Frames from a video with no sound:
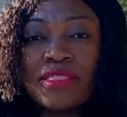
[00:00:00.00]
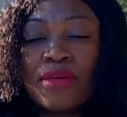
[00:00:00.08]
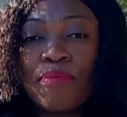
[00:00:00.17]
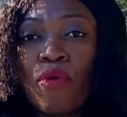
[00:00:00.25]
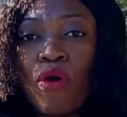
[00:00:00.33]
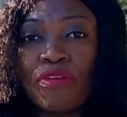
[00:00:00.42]

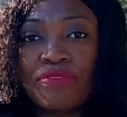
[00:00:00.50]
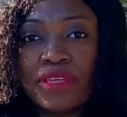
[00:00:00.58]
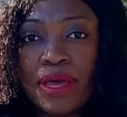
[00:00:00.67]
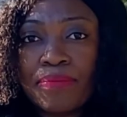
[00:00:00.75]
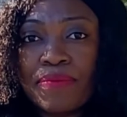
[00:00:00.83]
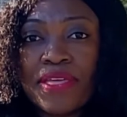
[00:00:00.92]
the more of
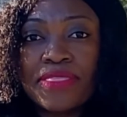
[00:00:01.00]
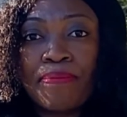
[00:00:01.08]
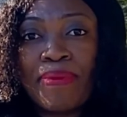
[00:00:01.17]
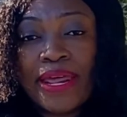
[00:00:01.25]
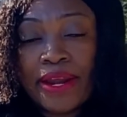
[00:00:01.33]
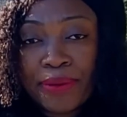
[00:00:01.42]
them, the
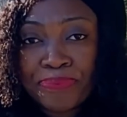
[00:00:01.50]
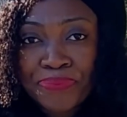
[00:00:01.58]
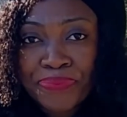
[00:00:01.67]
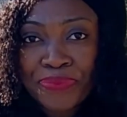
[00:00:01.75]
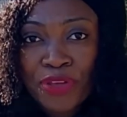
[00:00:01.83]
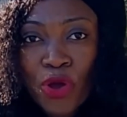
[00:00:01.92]
better.
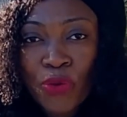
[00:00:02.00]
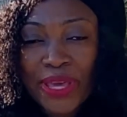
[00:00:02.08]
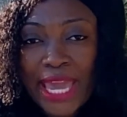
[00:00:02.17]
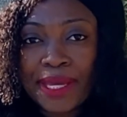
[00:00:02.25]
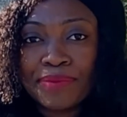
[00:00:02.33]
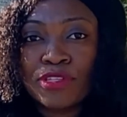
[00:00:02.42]

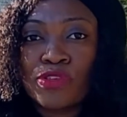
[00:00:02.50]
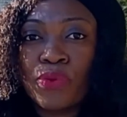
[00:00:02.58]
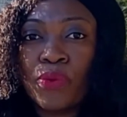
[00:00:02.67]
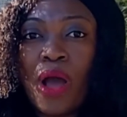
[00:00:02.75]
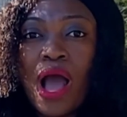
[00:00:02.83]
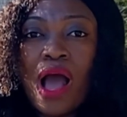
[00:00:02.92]
Okay,
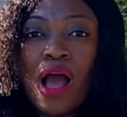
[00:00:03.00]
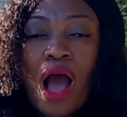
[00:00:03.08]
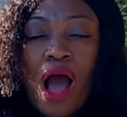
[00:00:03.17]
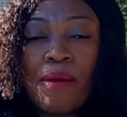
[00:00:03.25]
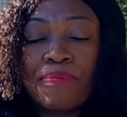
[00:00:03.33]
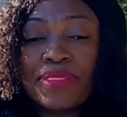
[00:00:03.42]
so
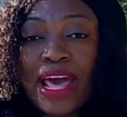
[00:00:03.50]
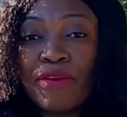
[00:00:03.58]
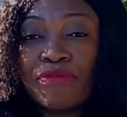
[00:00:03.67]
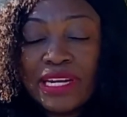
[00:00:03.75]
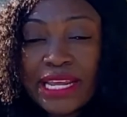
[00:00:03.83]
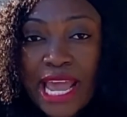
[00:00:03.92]

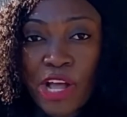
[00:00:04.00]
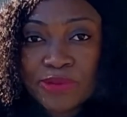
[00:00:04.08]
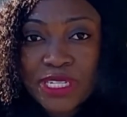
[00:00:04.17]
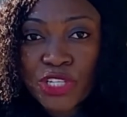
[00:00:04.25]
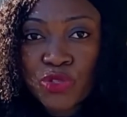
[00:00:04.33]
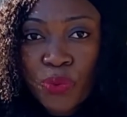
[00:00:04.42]
that really
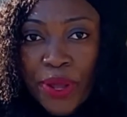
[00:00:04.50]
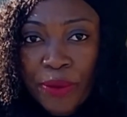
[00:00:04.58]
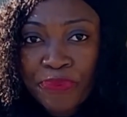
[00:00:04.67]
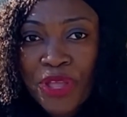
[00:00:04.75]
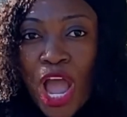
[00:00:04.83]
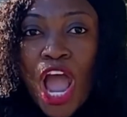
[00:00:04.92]
helped as
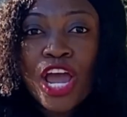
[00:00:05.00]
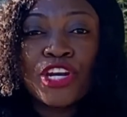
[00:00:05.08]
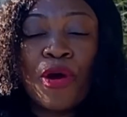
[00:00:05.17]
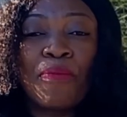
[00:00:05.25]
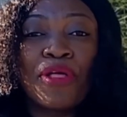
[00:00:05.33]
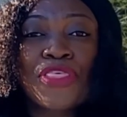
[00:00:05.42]
well.
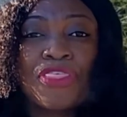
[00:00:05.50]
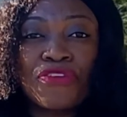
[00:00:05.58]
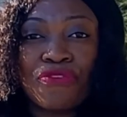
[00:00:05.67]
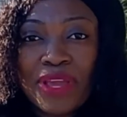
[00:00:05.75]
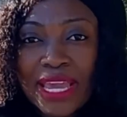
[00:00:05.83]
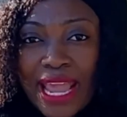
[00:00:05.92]
Number
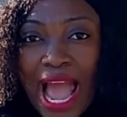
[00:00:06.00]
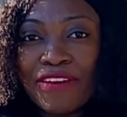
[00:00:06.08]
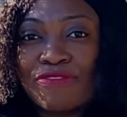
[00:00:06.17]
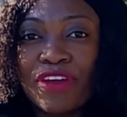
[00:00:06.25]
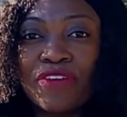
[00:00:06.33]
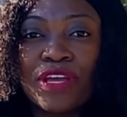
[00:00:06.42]
3,
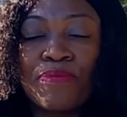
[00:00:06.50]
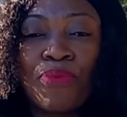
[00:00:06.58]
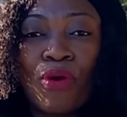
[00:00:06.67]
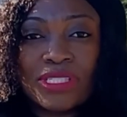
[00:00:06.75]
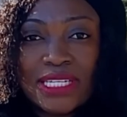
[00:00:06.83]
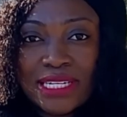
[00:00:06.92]
and very
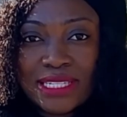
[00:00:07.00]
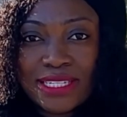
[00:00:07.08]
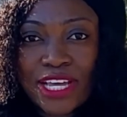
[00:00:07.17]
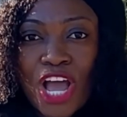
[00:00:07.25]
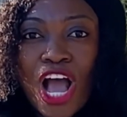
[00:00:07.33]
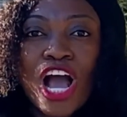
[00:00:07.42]
important,
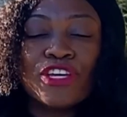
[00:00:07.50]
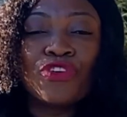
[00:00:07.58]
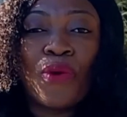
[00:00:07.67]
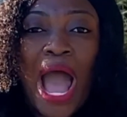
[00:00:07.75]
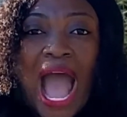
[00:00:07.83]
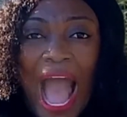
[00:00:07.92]

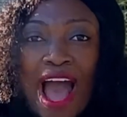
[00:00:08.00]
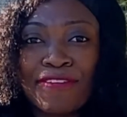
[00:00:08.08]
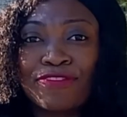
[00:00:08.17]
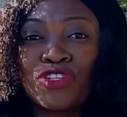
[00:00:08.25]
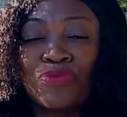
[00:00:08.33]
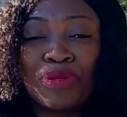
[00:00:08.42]
you
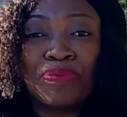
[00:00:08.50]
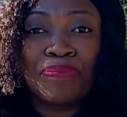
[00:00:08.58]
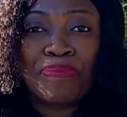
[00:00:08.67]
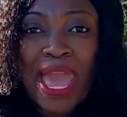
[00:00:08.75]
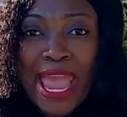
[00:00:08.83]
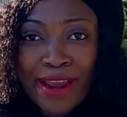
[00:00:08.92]
have to be
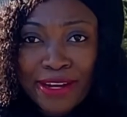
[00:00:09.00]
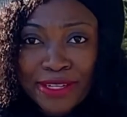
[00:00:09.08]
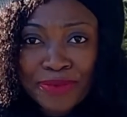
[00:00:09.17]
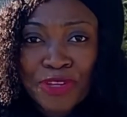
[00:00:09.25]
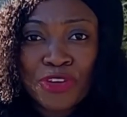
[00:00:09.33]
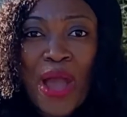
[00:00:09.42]

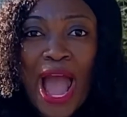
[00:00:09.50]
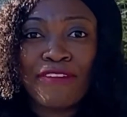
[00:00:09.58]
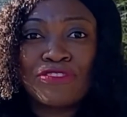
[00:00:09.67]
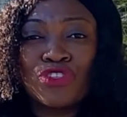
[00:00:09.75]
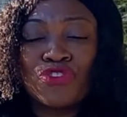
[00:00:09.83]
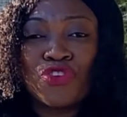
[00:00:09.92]
prepared. You
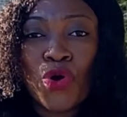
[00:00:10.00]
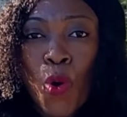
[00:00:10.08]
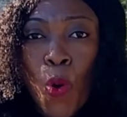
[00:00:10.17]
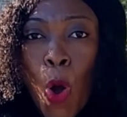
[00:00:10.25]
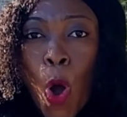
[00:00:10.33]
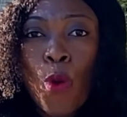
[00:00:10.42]
have to
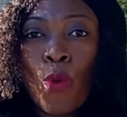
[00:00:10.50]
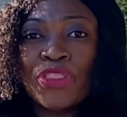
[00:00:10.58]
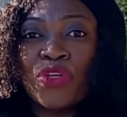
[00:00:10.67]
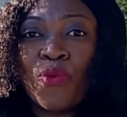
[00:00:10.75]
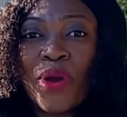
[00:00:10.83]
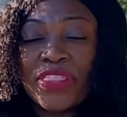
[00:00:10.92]
know
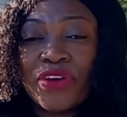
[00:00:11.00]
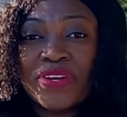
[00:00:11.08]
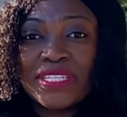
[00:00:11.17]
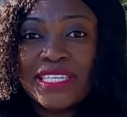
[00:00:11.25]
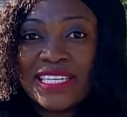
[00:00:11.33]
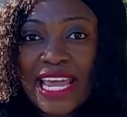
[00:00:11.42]
what the weather
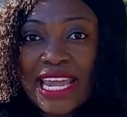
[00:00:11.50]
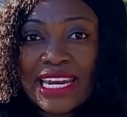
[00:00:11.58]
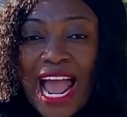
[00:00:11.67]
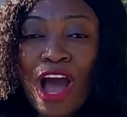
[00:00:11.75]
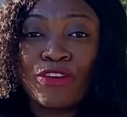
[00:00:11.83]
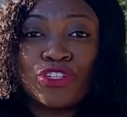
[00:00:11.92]
is
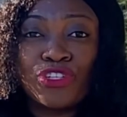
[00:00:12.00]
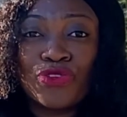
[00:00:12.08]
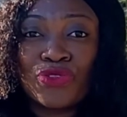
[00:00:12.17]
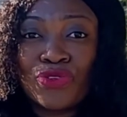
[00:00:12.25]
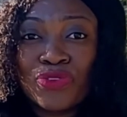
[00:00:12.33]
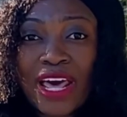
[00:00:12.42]
saying. How do
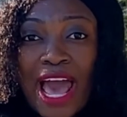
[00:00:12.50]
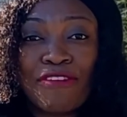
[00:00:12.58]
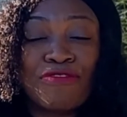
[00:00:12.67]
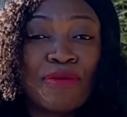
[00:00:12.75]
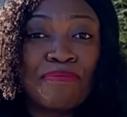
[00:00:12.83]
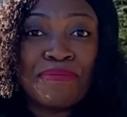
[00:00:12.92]
you do
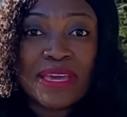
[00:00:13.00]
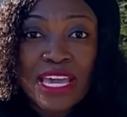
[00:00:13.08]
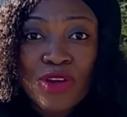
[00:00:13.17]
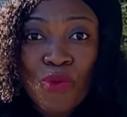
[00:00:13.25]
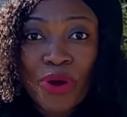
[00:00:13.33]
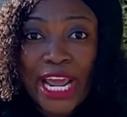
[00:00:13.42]
that? For
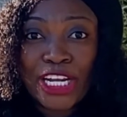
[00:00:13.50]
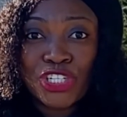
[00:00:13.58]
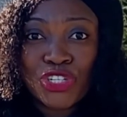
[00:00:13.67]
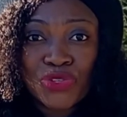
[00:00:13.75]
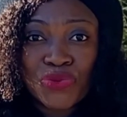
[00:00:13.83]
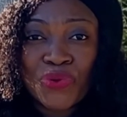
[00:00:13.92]
me, what I
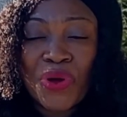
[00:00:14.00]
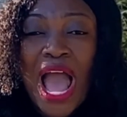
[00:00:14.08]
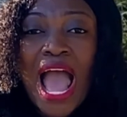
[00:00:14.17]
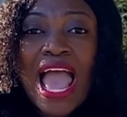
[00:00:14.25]
do